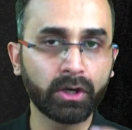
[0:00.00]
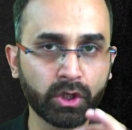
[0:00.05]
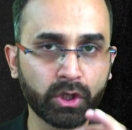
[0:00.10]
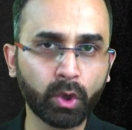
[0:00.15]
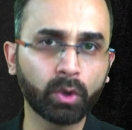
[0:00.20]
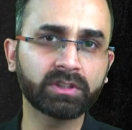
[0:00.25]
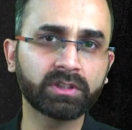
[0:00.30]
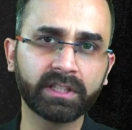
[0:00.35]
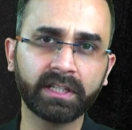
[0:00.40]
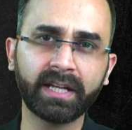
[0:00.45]

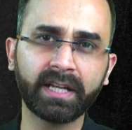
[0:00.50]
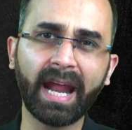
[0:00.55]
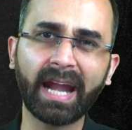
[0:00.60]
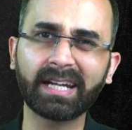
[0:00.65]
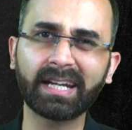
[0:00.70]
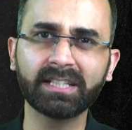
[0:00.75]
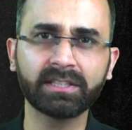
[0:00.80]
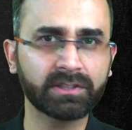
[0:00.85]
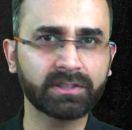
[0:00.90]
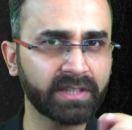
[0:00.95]
do sit
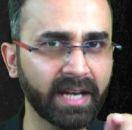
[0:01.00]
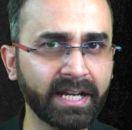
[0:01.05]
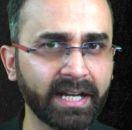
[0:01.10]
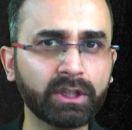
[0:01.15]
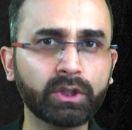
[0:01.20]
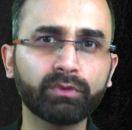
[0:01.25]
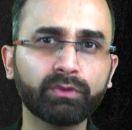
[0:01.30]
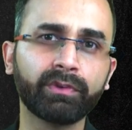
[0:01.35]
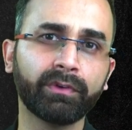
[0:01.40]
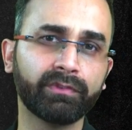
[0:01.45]
at least
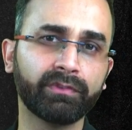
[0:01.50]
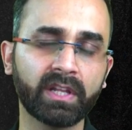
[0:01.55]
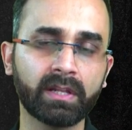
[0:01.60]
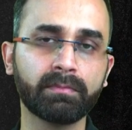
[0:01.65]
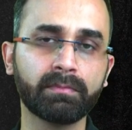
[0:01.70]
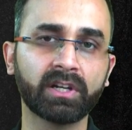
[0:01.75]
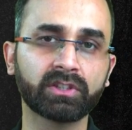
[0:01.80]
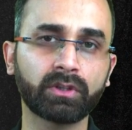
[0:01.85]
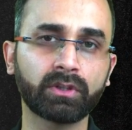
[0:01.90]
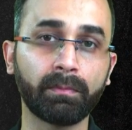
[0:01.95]
10 to 15
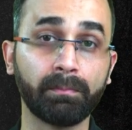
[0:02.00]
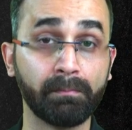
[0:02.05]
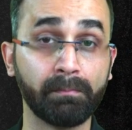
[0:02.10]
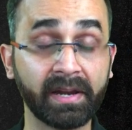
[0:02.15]
minutes of